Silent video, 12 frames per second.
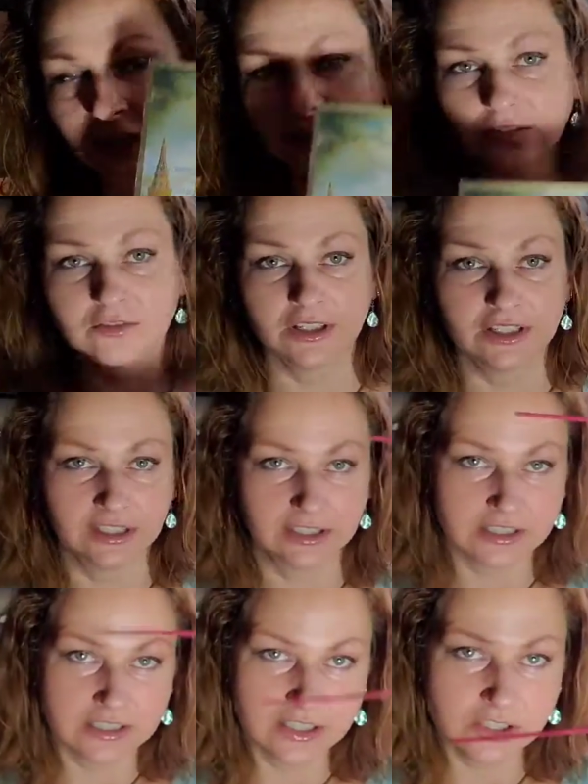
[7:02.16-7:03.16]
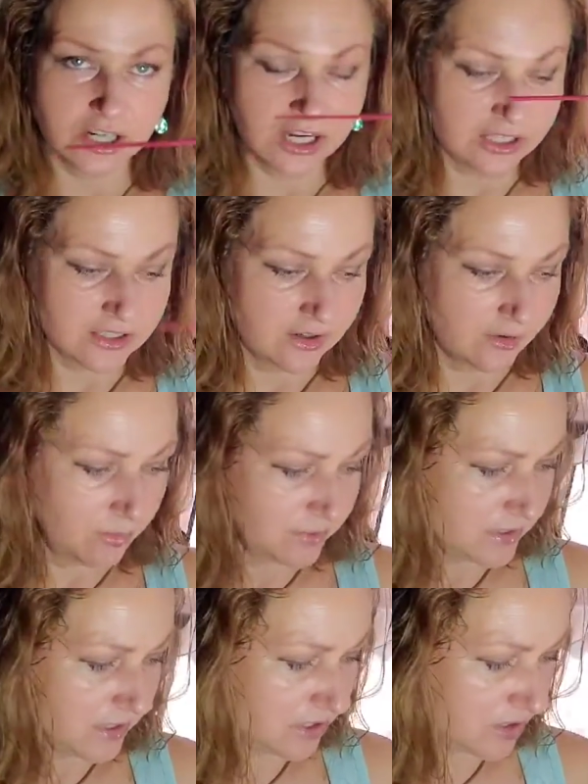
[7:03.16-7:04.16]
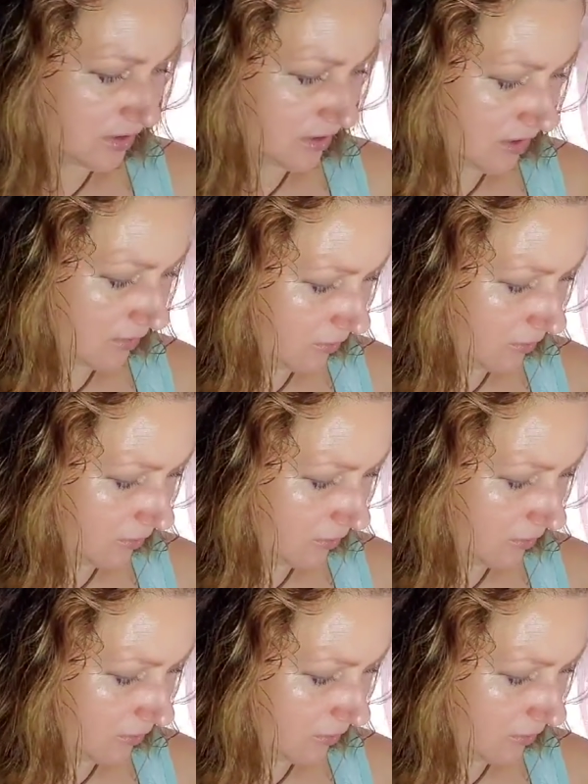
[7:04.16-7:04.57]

it's like in a straight position in the